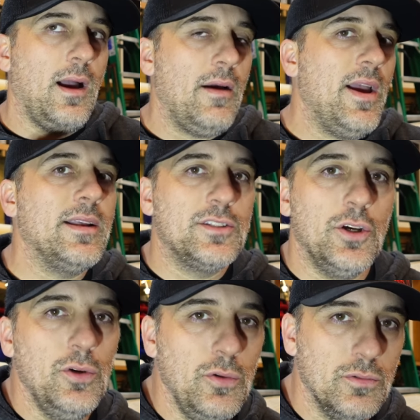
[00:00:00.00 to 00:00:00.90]
I've had
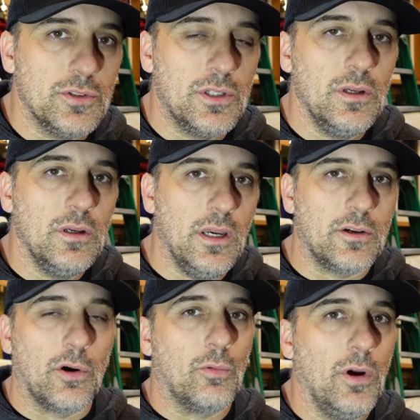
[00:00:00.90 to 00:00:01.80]
tunes get
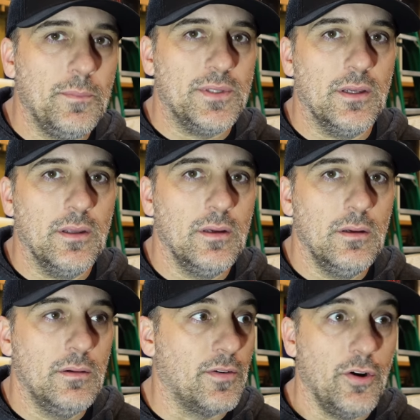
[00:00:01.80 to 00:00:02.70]
corrupted
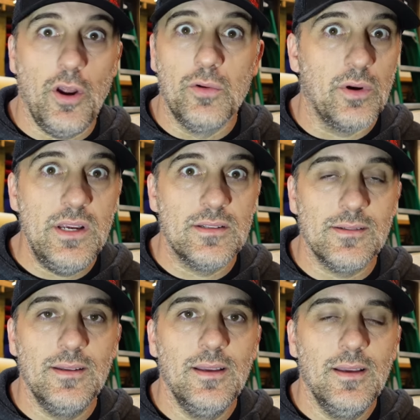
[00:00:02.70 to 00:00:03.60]
for no reason